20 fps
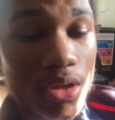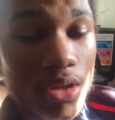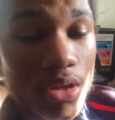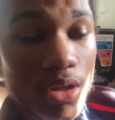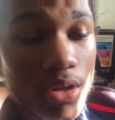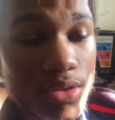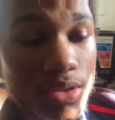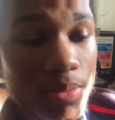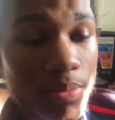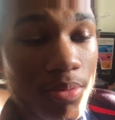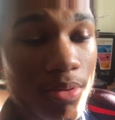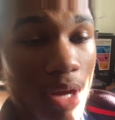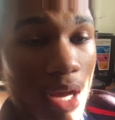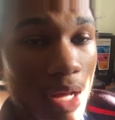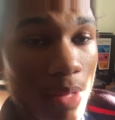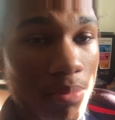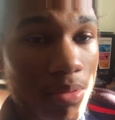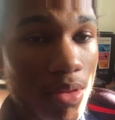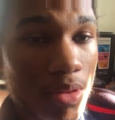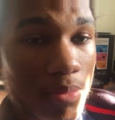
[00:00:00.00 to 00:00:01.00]
There's a
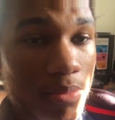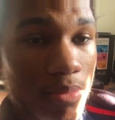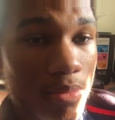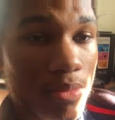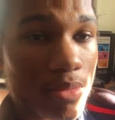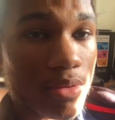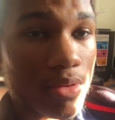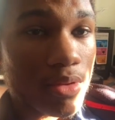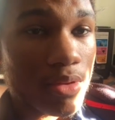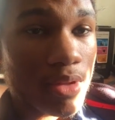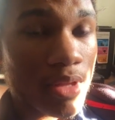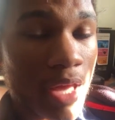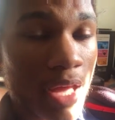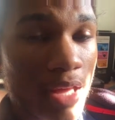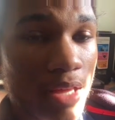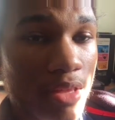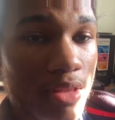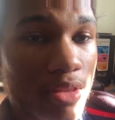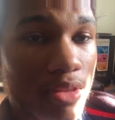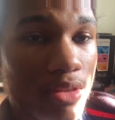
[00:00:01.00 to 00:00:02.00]
problem
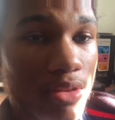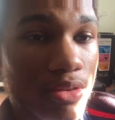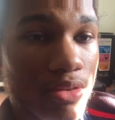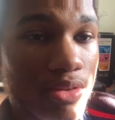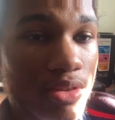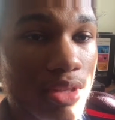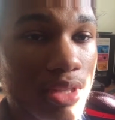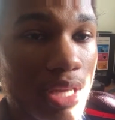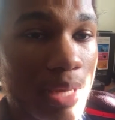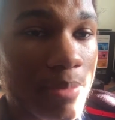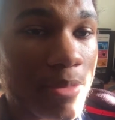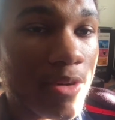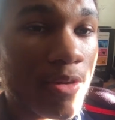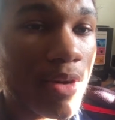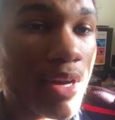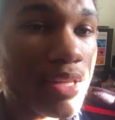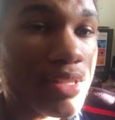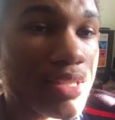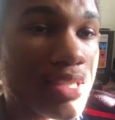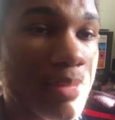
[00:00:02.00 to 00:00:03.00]
that the
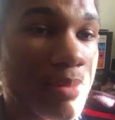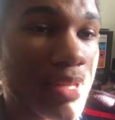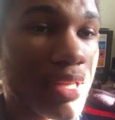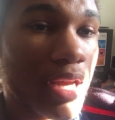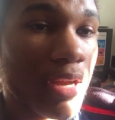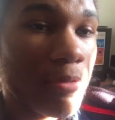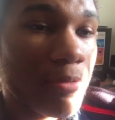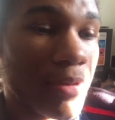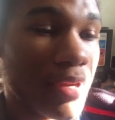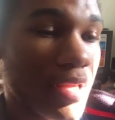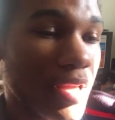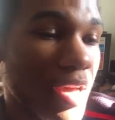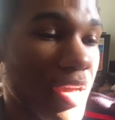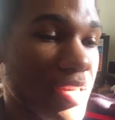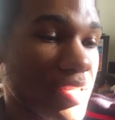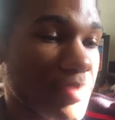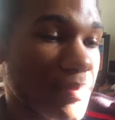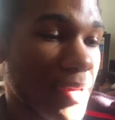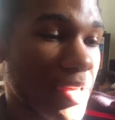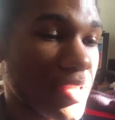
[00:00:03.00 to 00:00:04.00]
Democrats seem to not
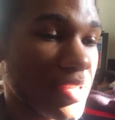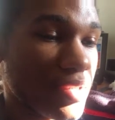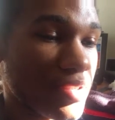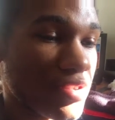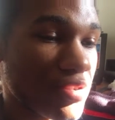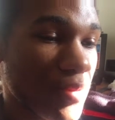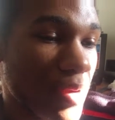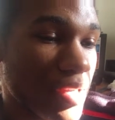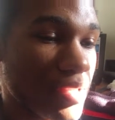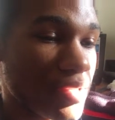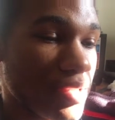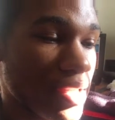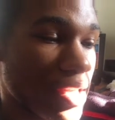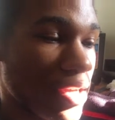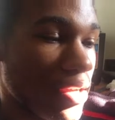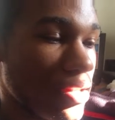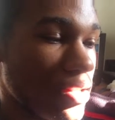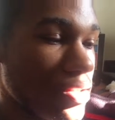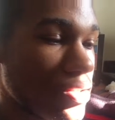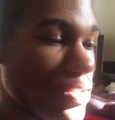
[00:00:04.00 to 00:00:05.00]
realize by this threat today
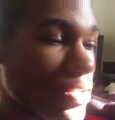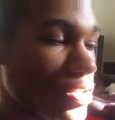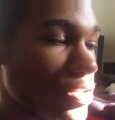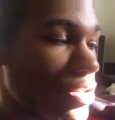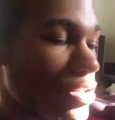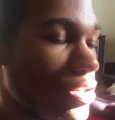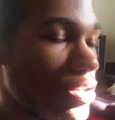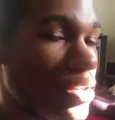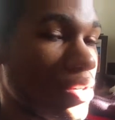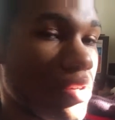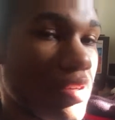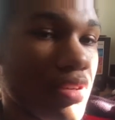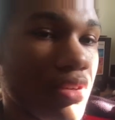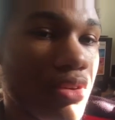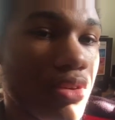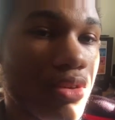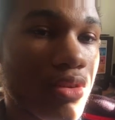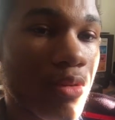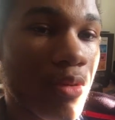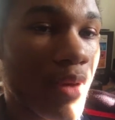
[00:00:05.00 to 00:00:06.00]
on this
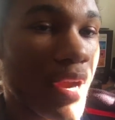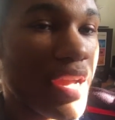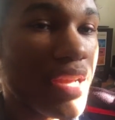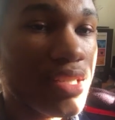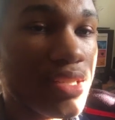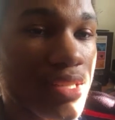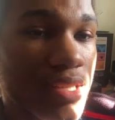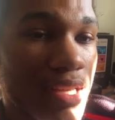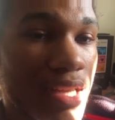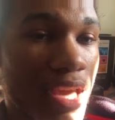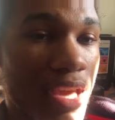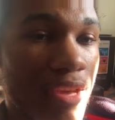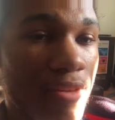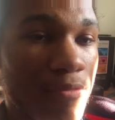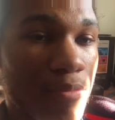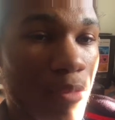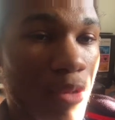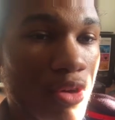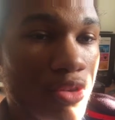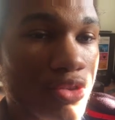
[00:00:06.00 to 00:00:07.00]
crazy day
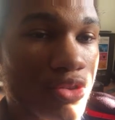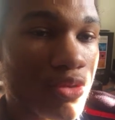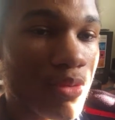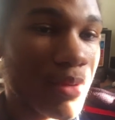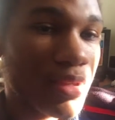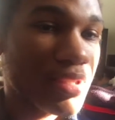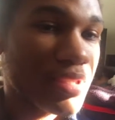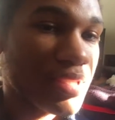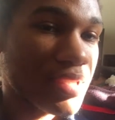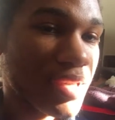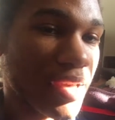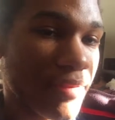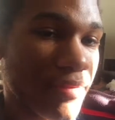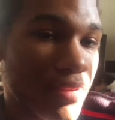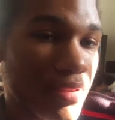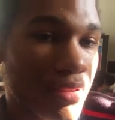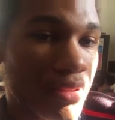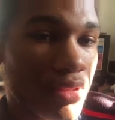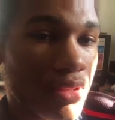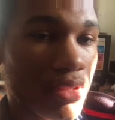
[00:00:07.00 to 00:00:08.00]
of March
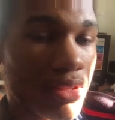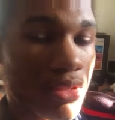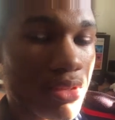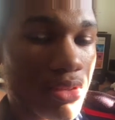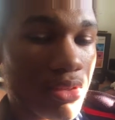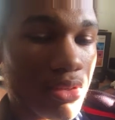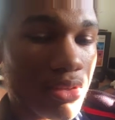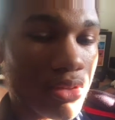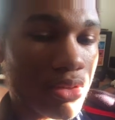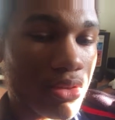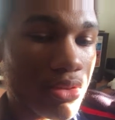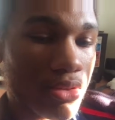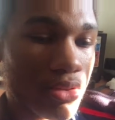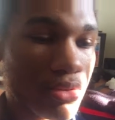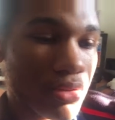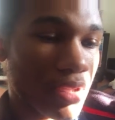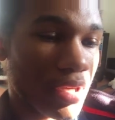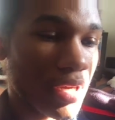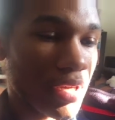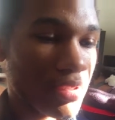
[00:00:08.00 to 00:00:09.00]
27th,
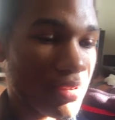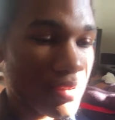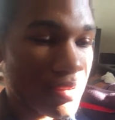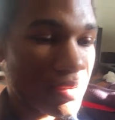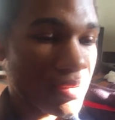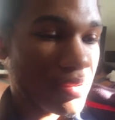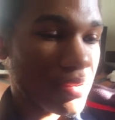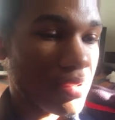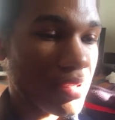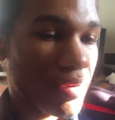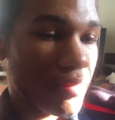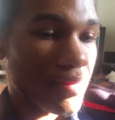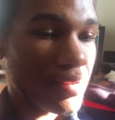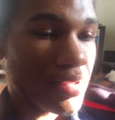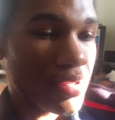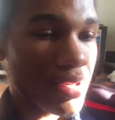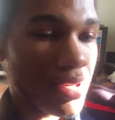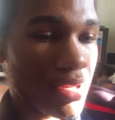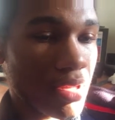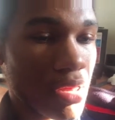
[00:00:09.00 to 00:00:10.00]

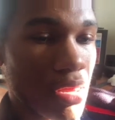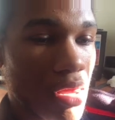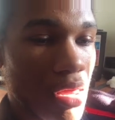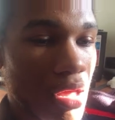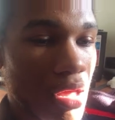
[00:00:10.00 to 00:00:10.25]
2017.